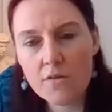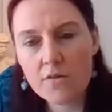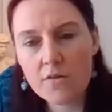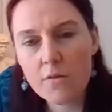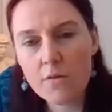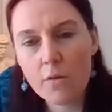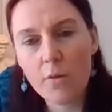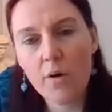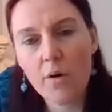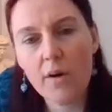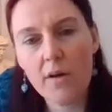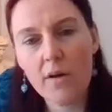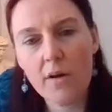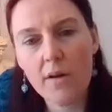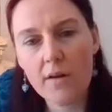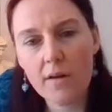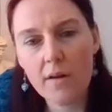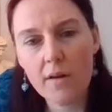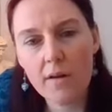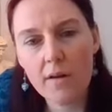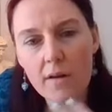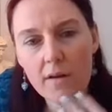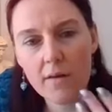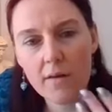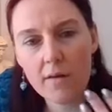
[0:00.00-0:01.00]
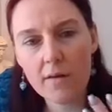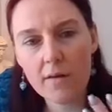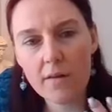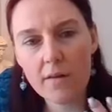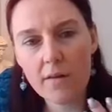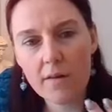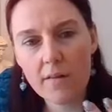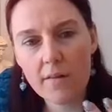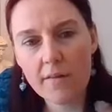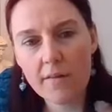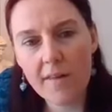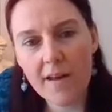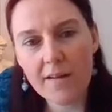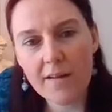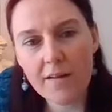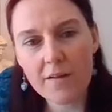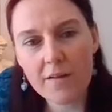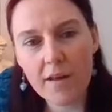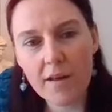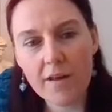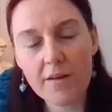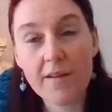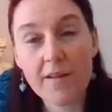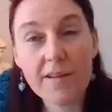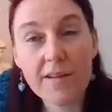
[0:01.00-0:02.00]
So
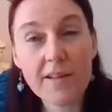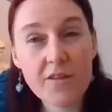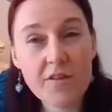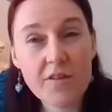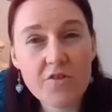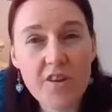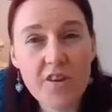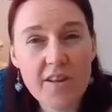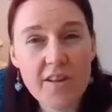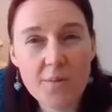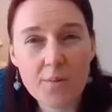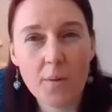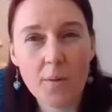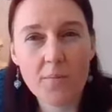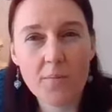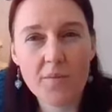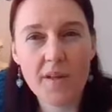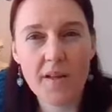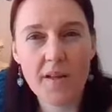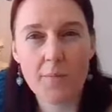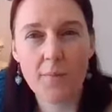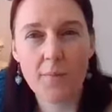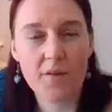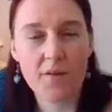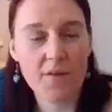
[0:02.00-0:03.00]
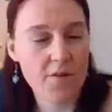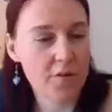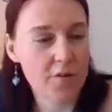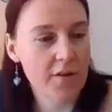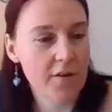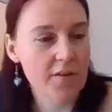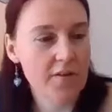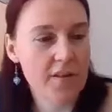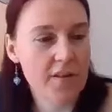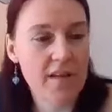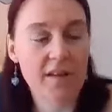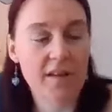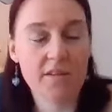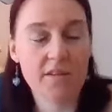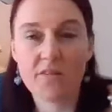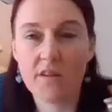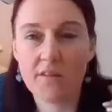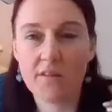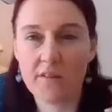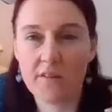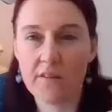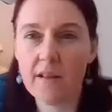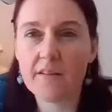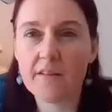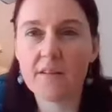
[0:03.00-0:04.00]
that kind of illustrates what I'm saying about, you can see it's
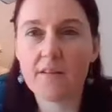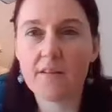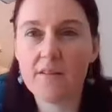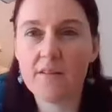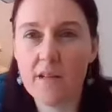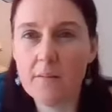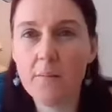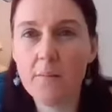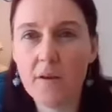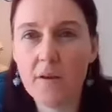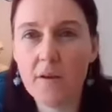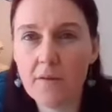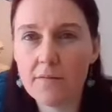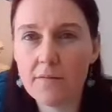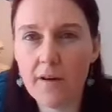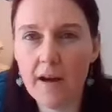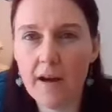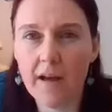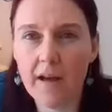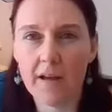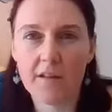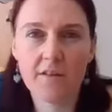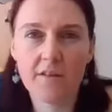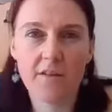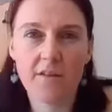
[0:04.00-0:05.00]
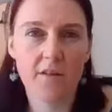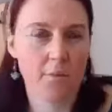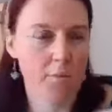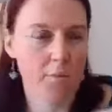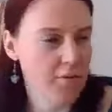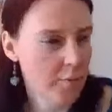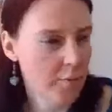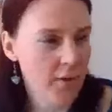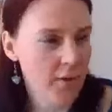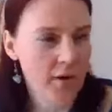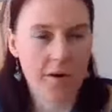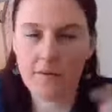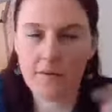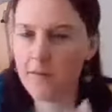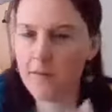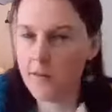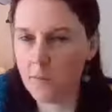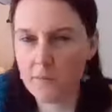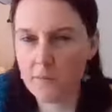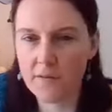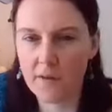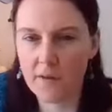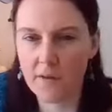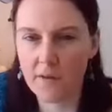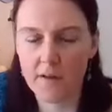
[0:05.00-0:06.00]
just, that's a statement of fact. There was a birth,
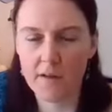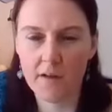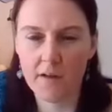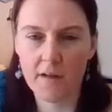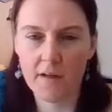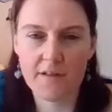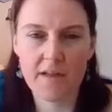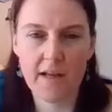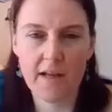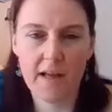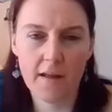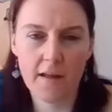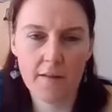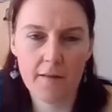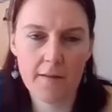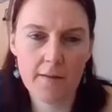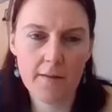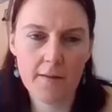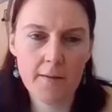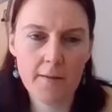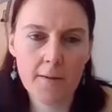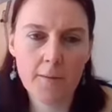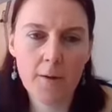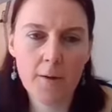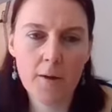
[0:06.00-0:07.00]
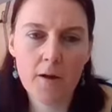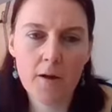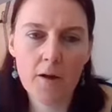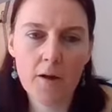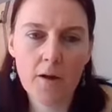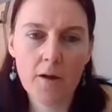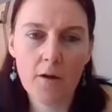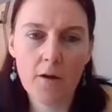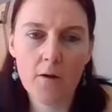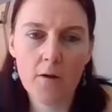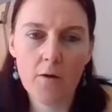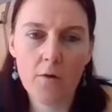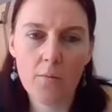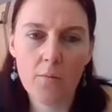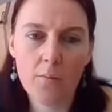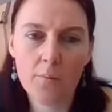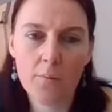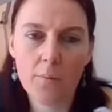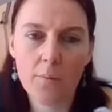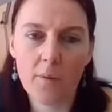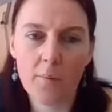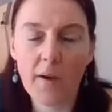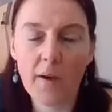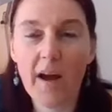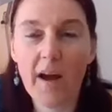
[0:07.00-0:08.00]
there was a death.
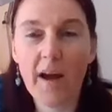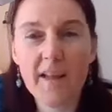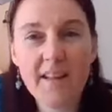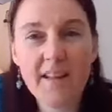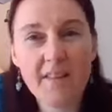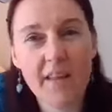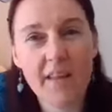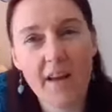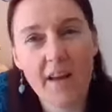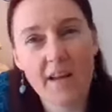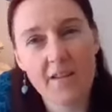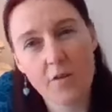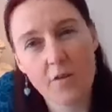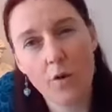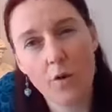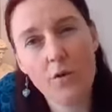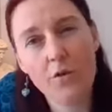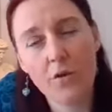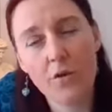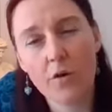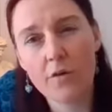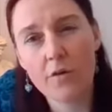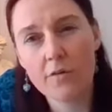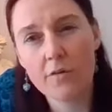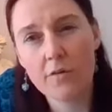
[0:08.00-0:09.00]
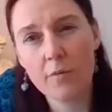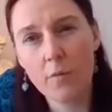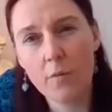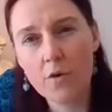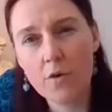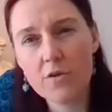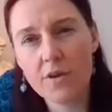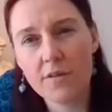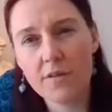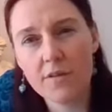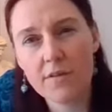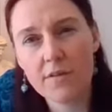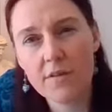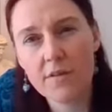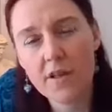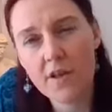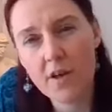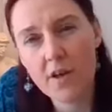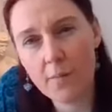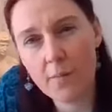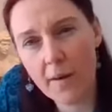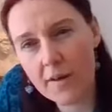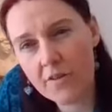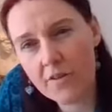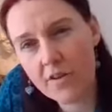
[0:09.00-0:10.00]
But behind that's all sorts of emotions. Can
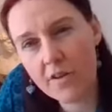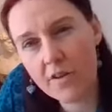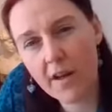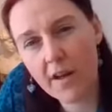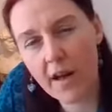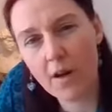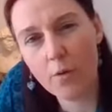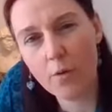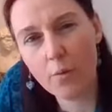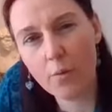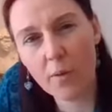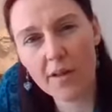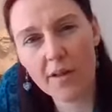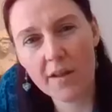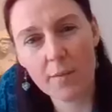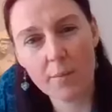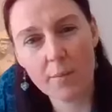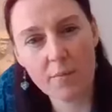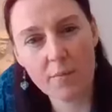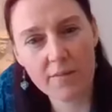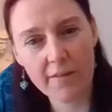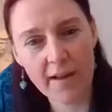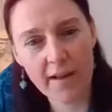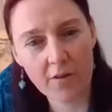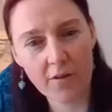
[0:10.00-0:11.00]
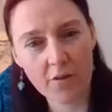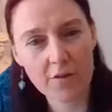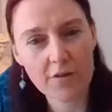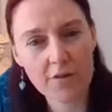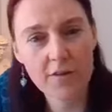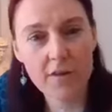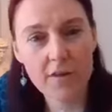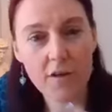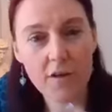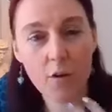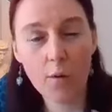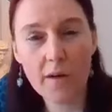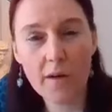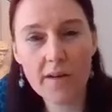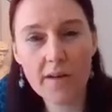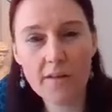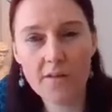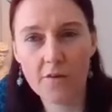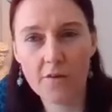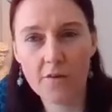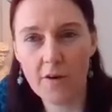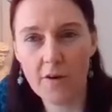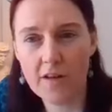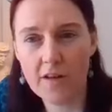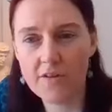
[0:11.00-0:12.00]
you imagine how William felt
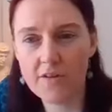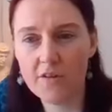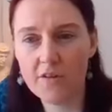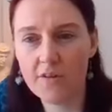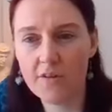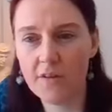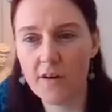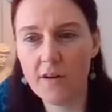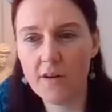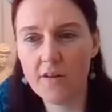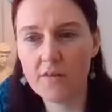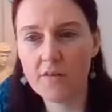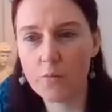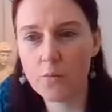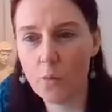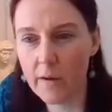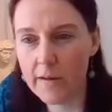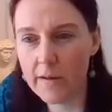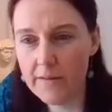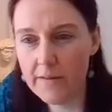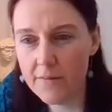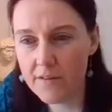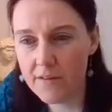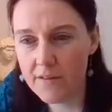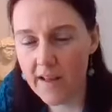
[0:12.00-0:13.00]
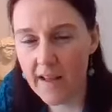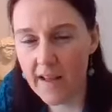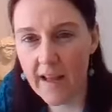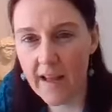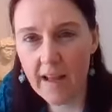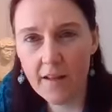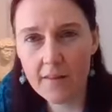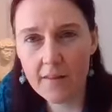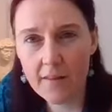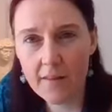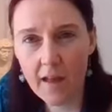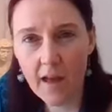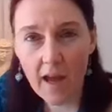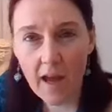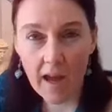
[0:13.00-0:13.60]
going to register his wife's death